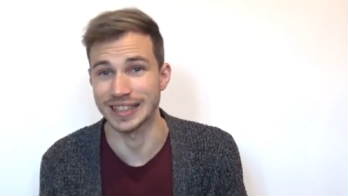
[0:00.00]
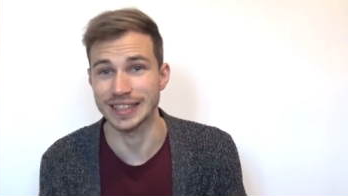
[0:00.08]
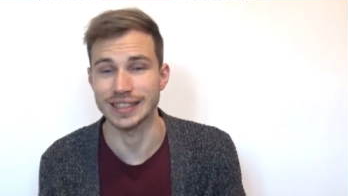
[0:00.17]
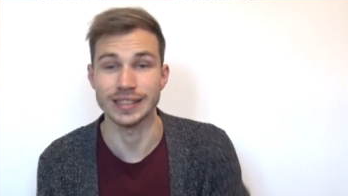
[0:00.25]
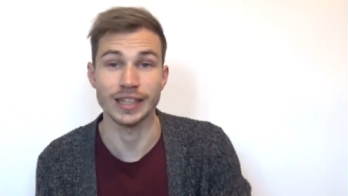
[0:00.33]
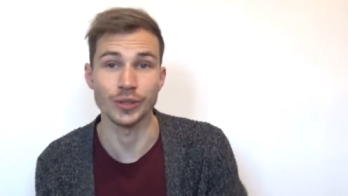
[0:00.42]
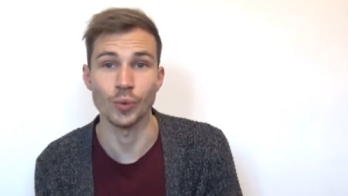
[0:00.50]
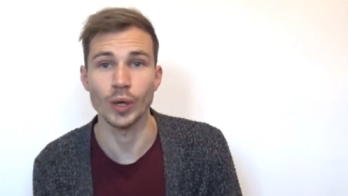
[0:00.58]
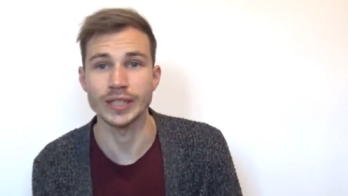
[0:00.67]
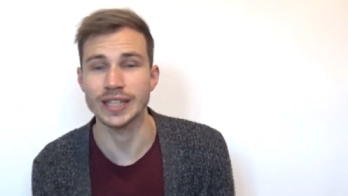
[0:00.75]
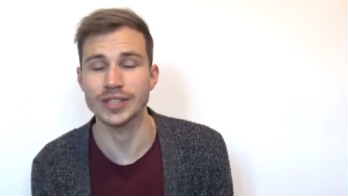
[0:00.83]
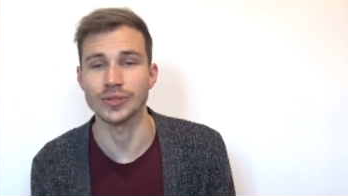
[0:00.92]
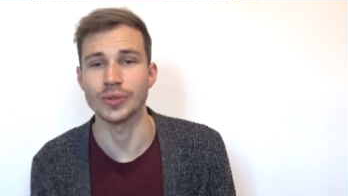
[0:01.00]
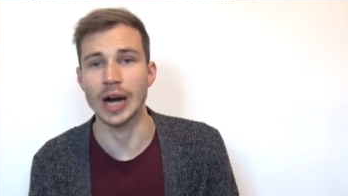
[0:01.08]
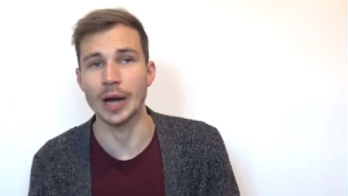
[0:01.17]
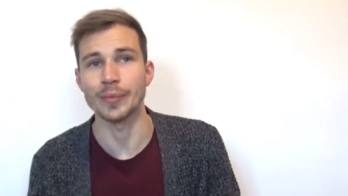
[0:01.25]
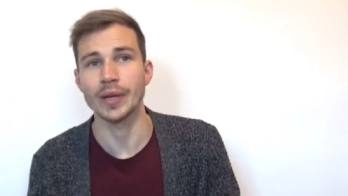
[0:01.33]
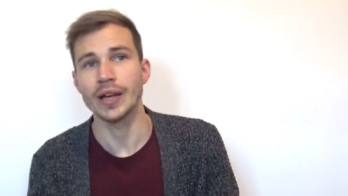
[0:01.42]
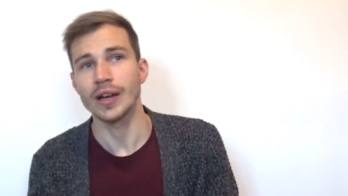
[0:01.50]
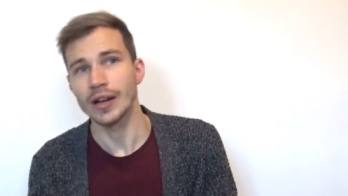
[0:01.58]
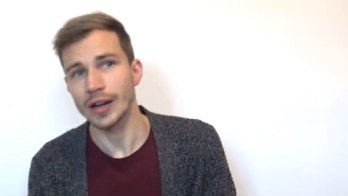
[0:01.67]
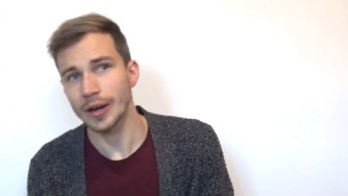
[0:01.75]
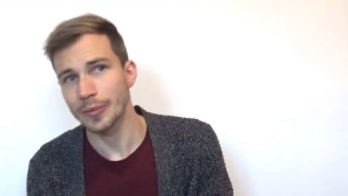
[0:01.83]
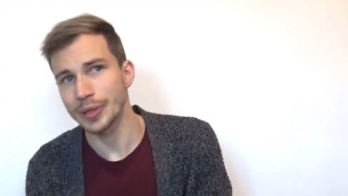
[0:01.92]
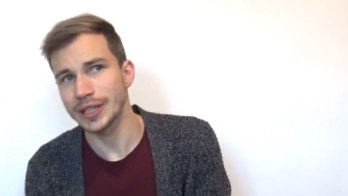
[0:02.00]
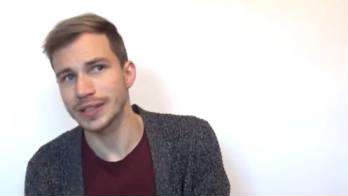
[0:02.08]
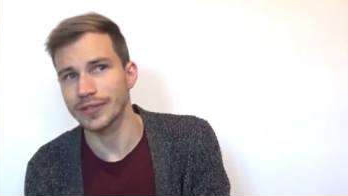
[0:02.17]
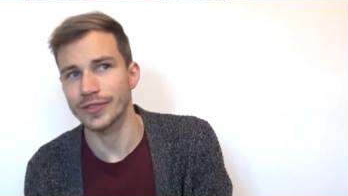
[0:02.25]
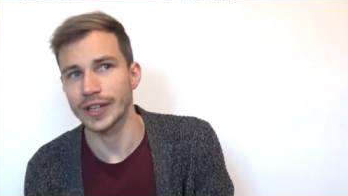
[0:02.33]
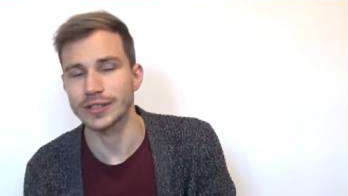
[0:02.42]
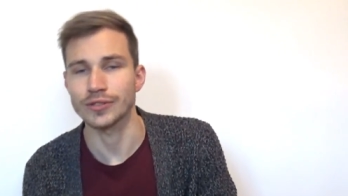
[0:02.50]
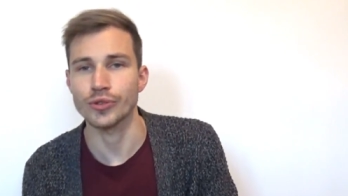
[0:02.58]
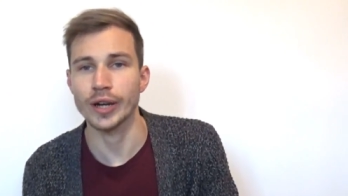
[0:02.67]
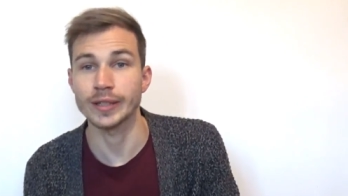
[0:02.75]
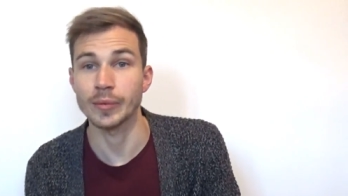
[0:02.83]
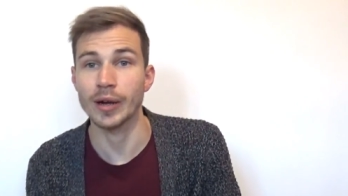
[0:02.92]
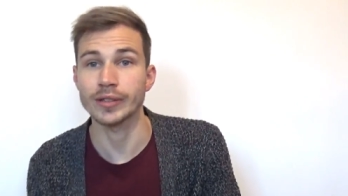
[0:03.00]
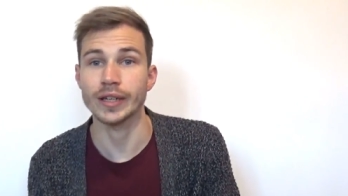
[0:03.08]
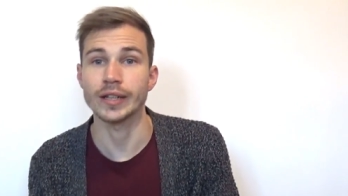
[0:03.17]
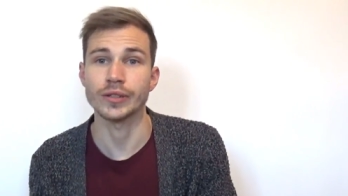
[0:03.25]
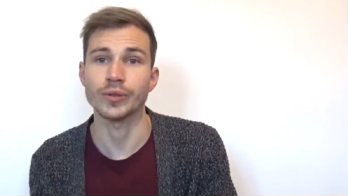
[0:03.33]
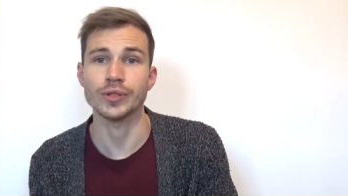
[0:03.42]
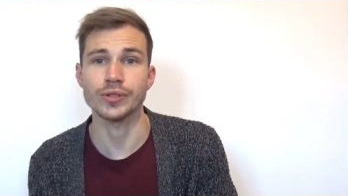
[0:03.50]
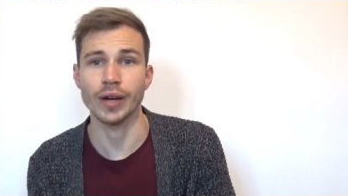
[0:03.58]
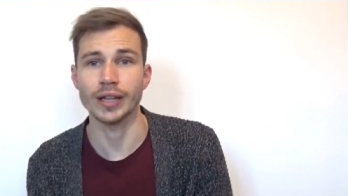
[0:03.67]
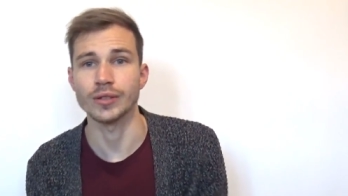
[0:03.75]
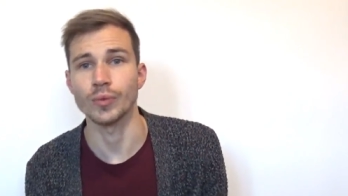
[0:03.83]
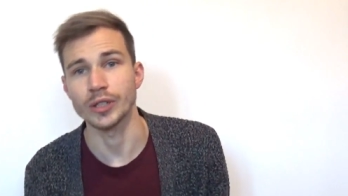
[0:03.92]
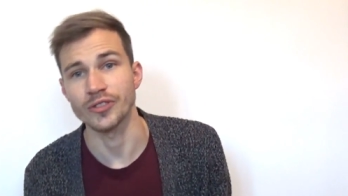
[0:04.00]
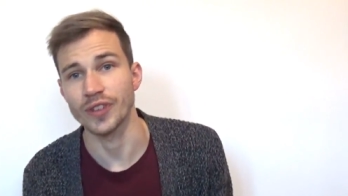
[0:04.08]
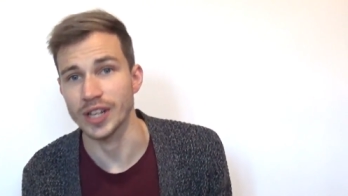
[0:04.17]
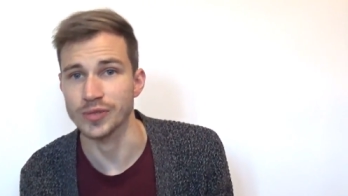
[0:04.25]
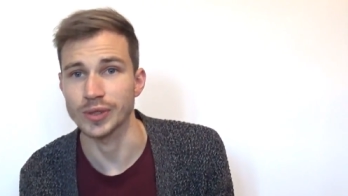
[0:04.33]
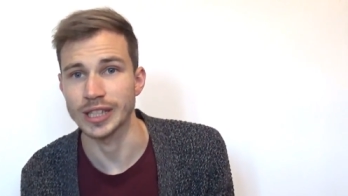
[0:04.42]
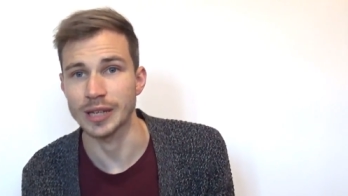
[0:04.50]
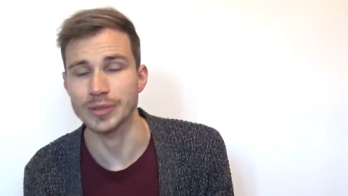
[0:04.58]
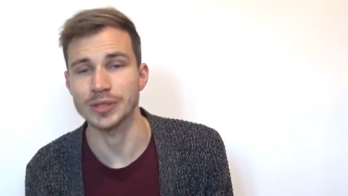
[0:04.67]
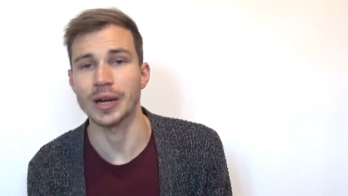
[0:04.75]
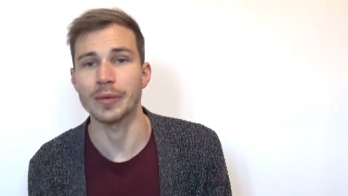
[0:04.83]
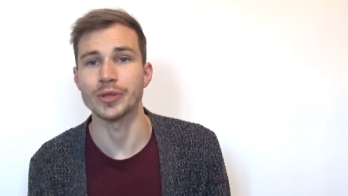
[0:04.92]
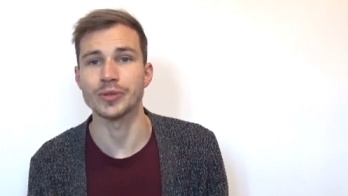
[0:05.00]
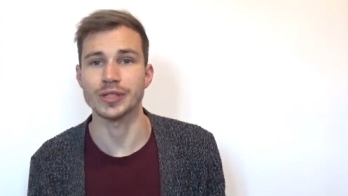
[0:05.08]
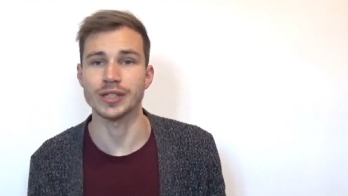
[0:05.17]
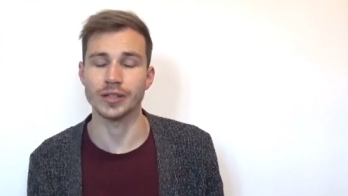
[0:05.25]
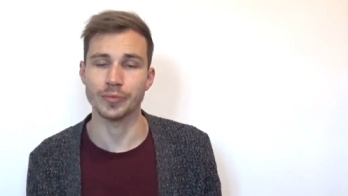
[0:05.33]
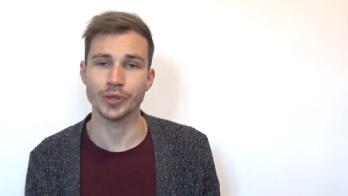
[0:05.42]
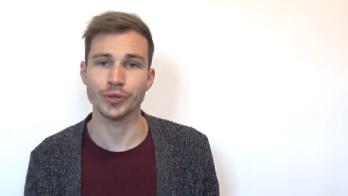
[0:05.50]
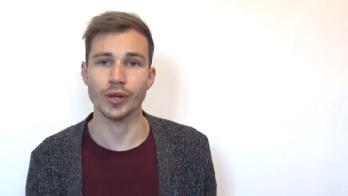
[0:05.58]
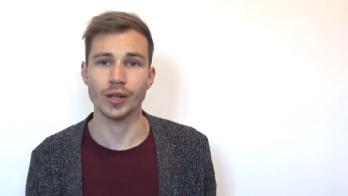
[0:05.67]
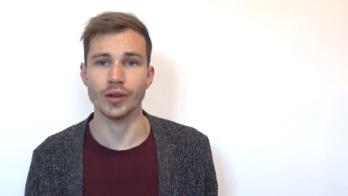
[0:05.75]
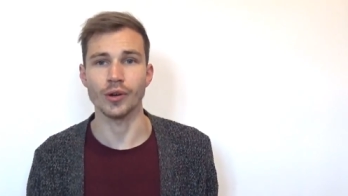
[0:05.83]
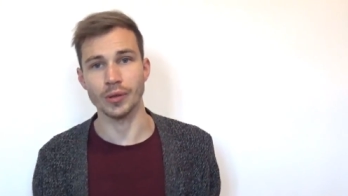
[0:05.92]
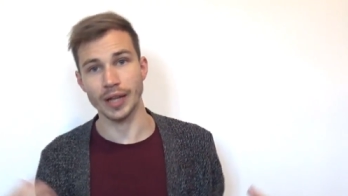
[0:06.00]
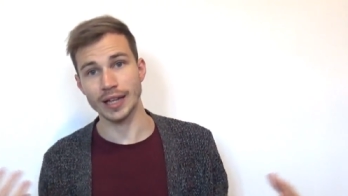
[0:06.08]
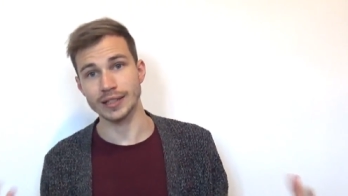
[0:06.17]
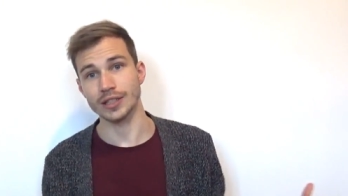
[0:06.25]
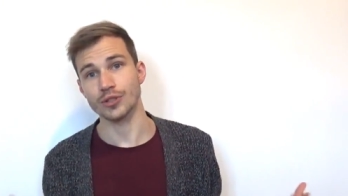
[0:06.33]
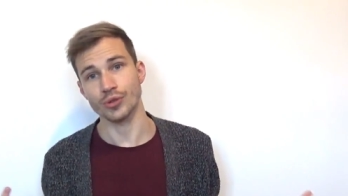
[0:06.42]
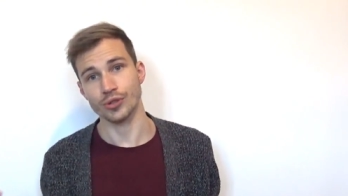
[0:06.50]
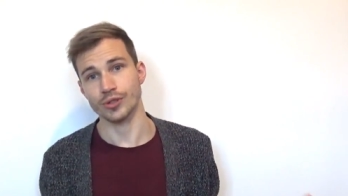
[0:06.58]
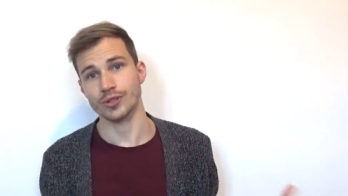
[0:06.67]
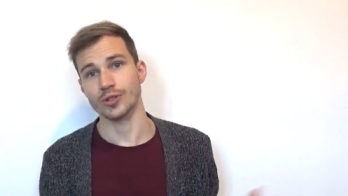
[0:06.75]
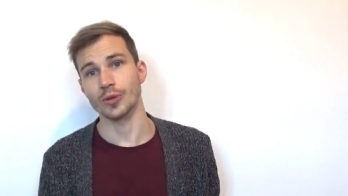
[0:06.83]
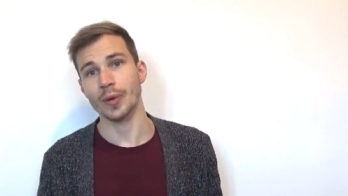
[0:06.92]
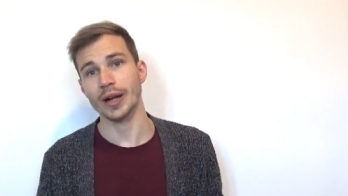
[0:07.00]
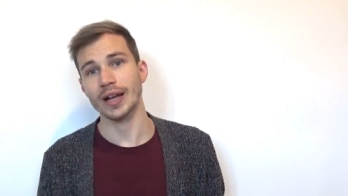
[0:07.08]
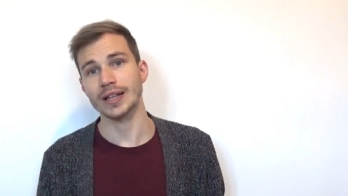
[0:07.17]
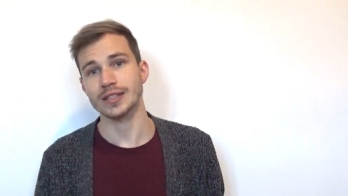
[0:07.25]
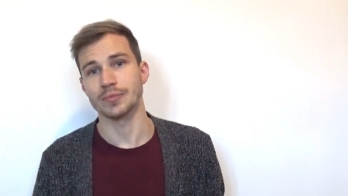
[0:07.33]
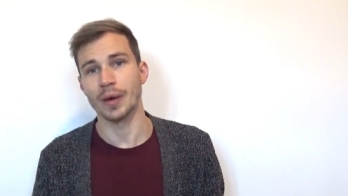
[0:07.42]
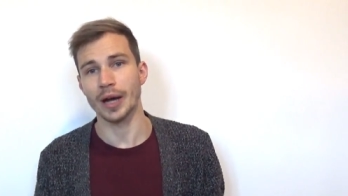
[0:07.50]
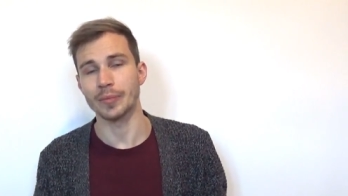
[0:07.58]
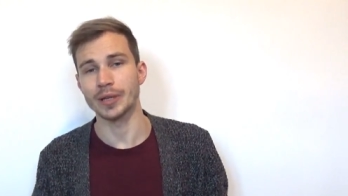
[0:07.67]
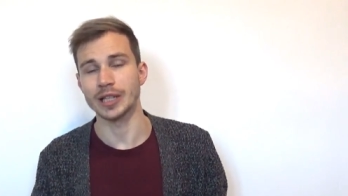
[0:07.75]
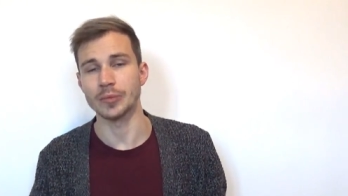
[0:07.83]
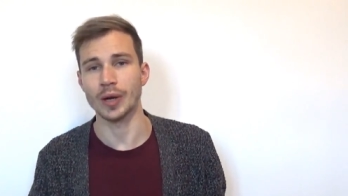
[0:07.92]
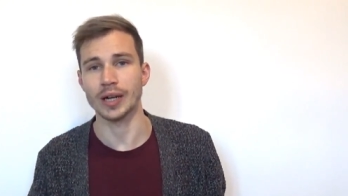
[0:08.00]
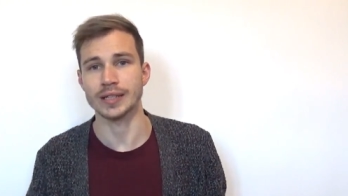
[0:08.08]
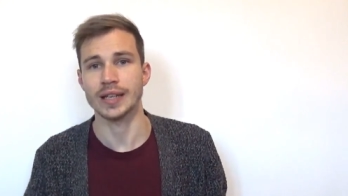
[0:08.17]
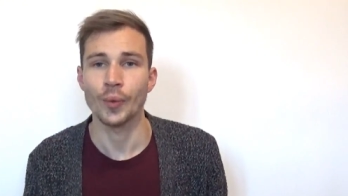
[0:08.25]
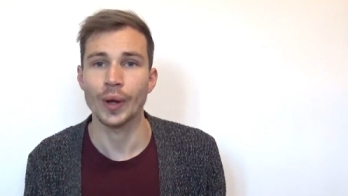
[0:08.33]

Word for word: like that, and I don't want that, so I'm a bit afraid to try them out, and also I don't want to fuss with them, so I'm using pure alcohol and dishwasher soap against my mealybugs.